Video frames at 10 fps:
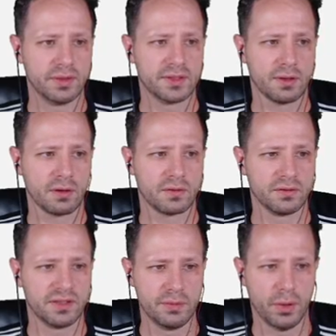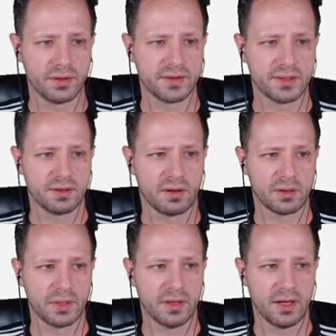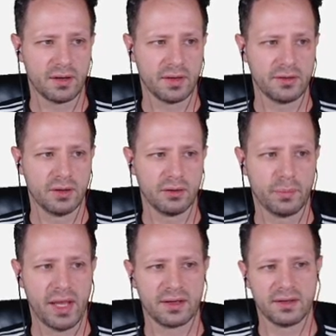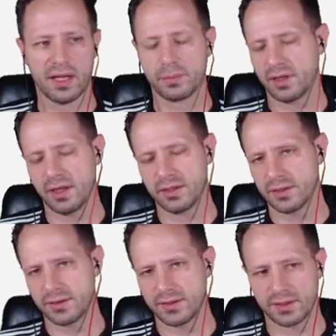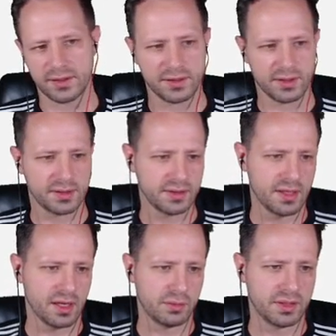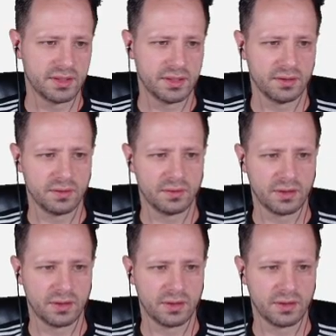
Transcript: this article debunks it, talking about how you know patent application 666 is not a big deal.